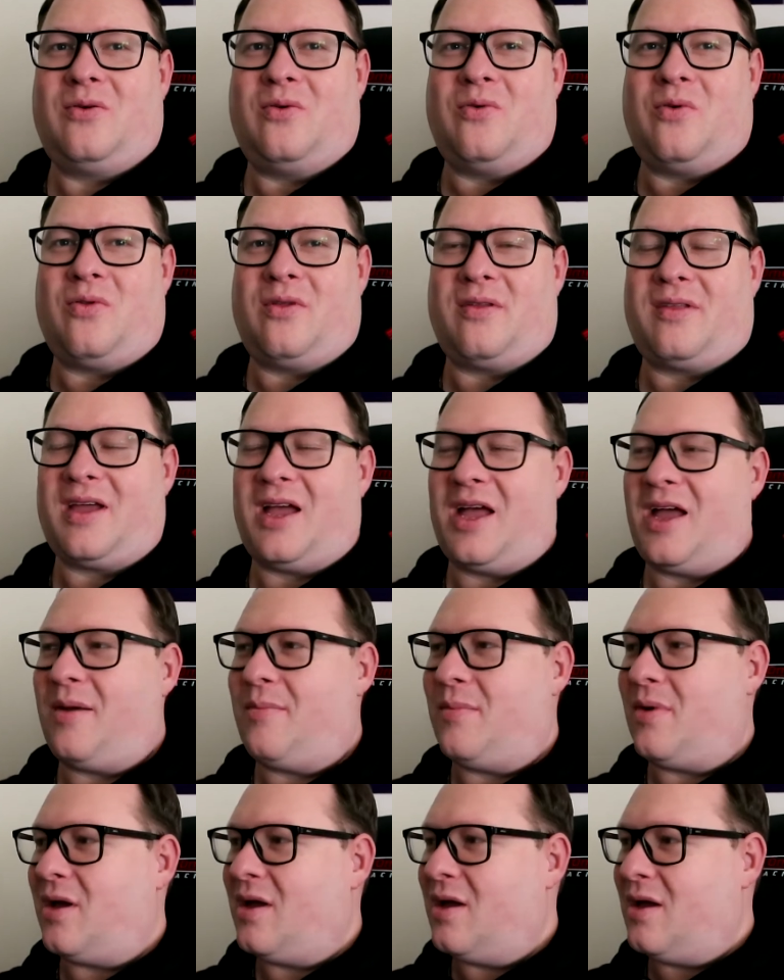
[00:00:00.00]
all the
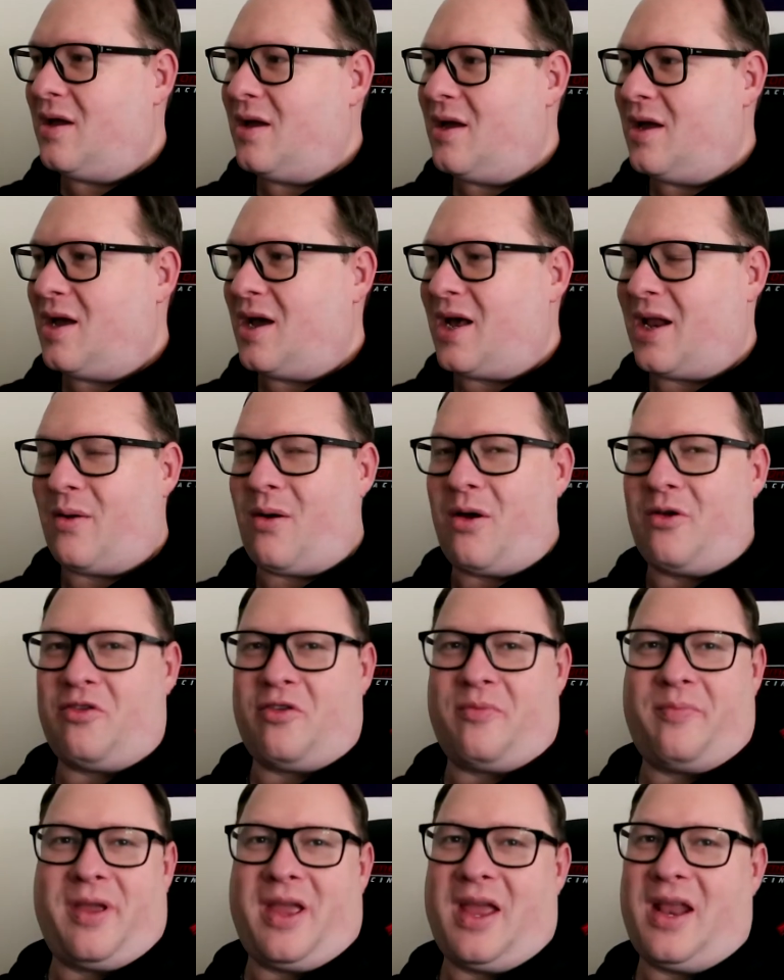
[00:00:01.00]
time. And I won't
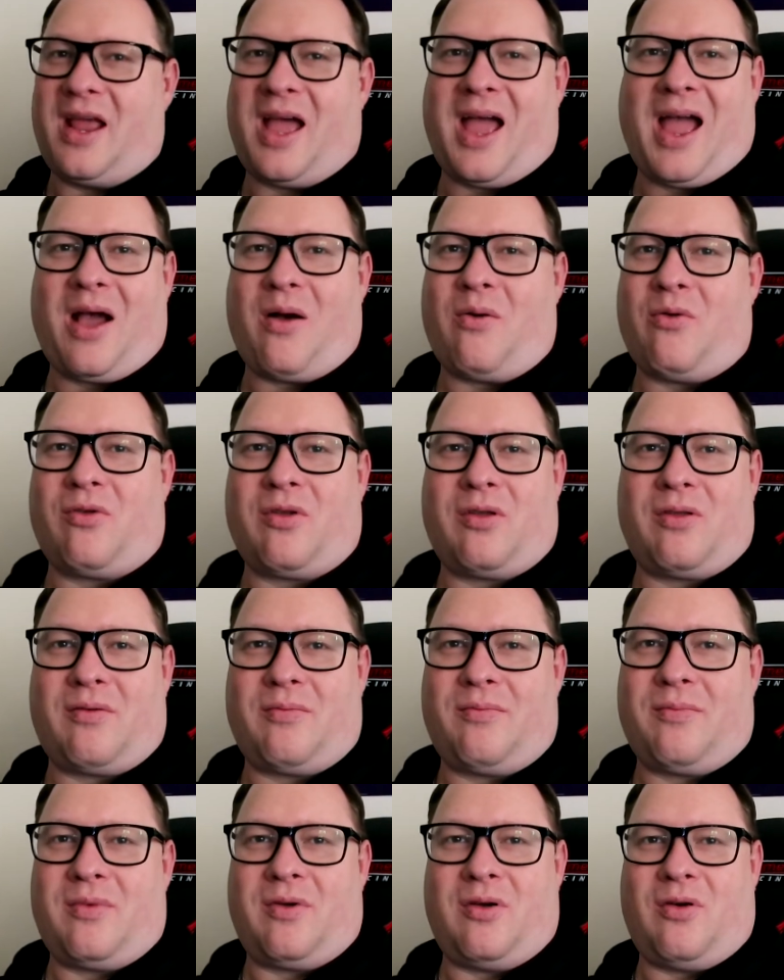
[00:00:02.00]
just be in a house
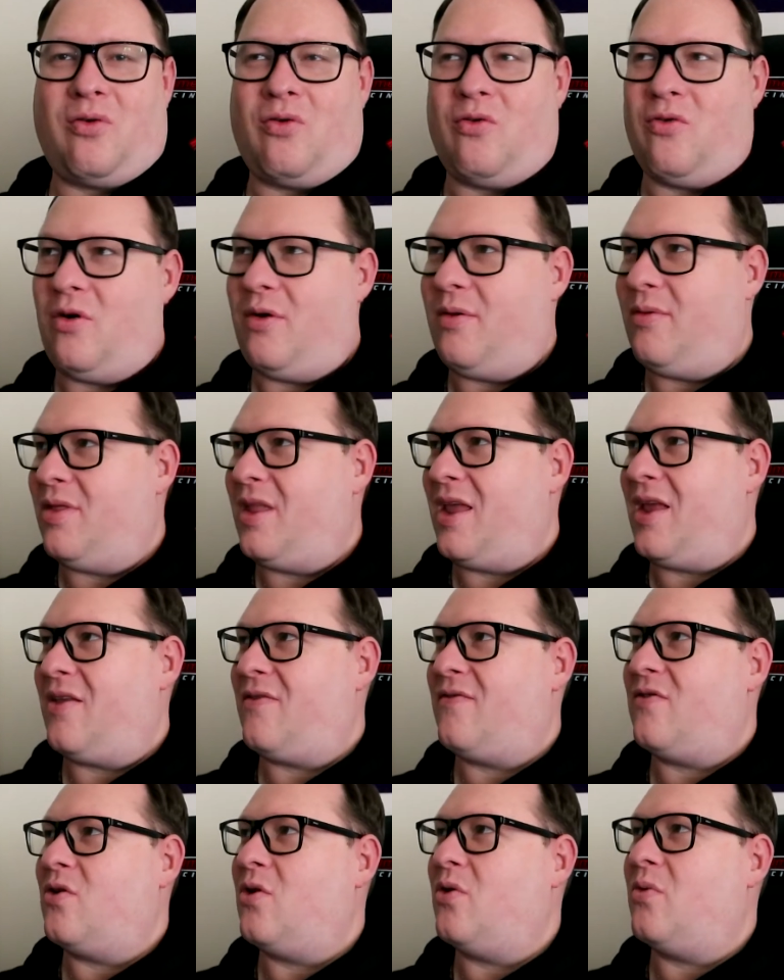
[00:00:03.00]
or in these
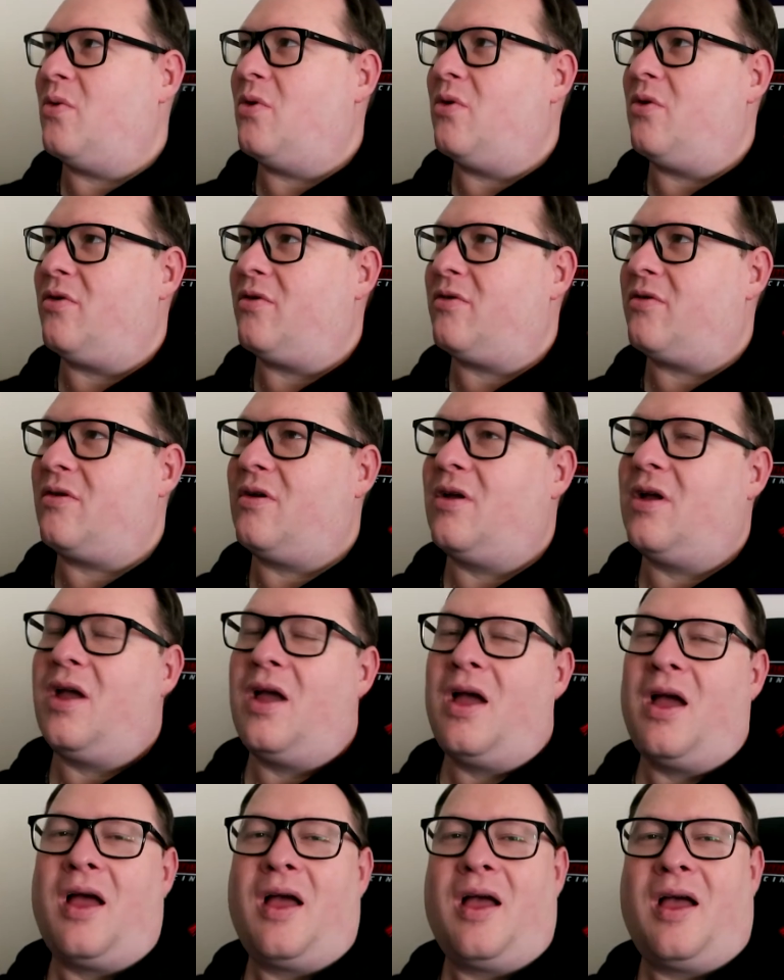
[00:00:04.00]
four walls.
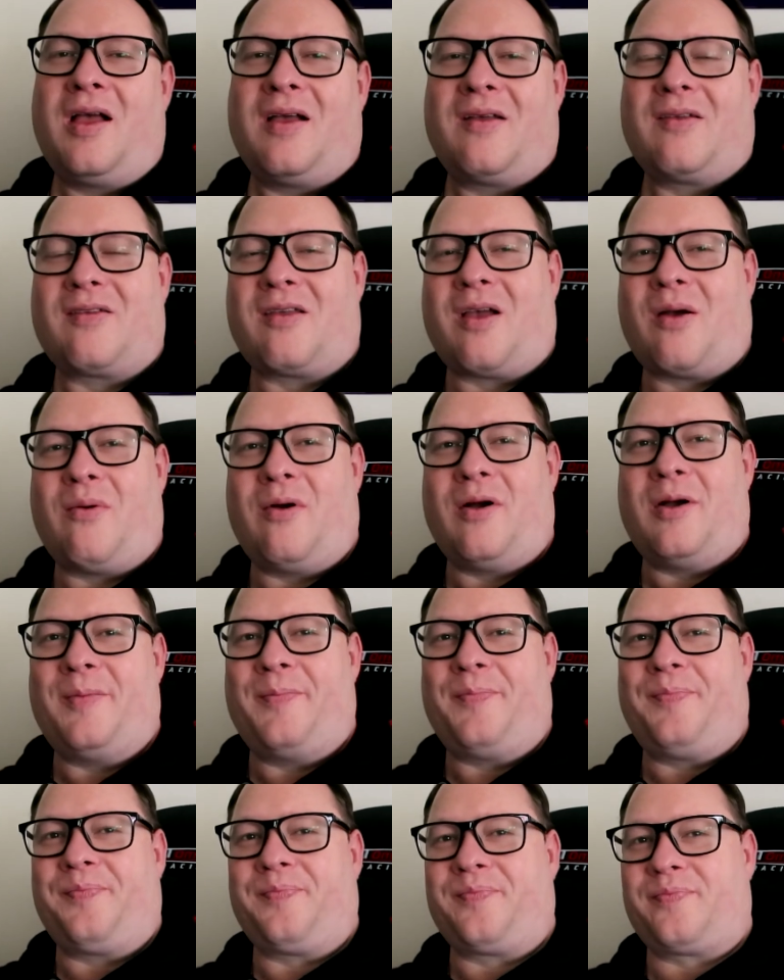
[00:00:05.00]

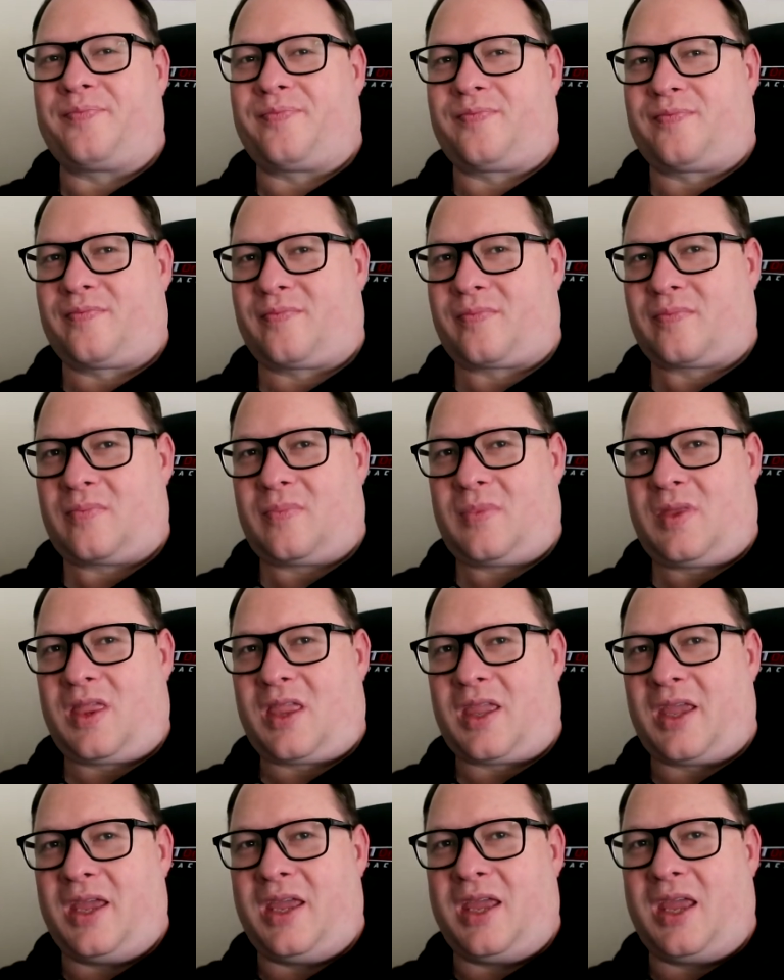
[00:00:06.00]
So
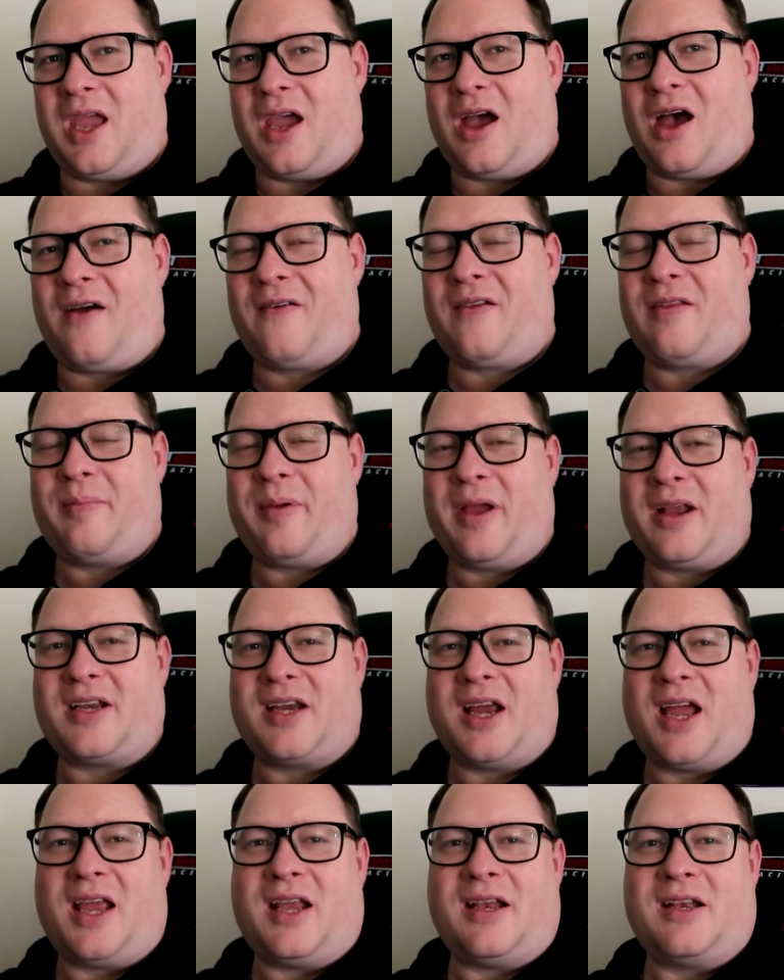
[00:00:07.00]
yeah, after the big
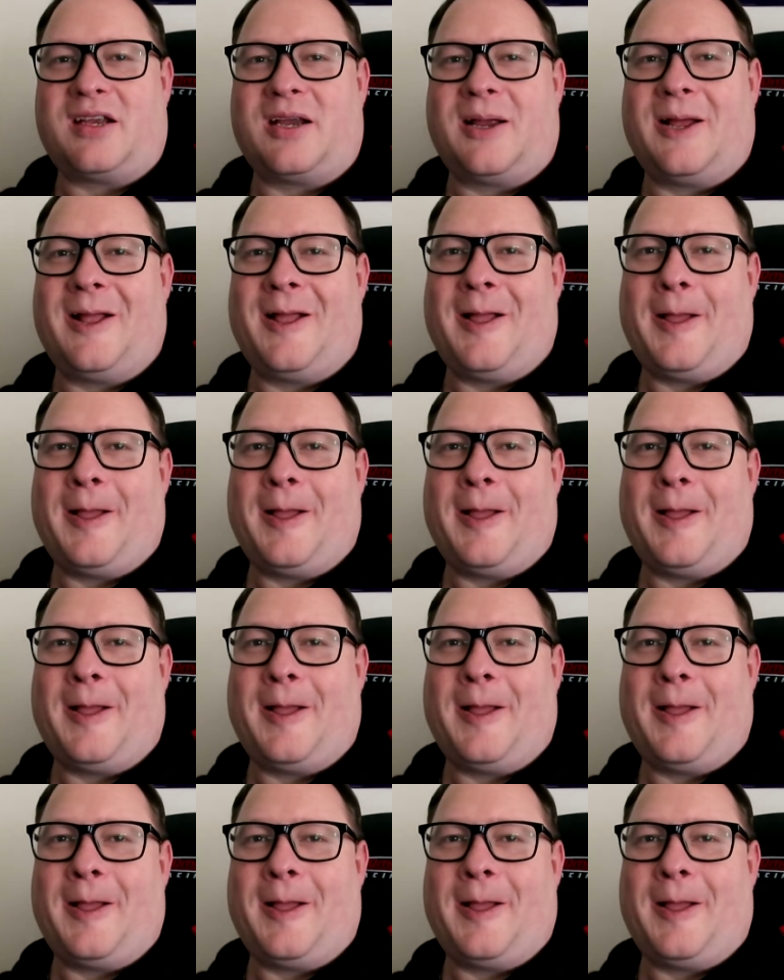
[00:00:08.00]
change,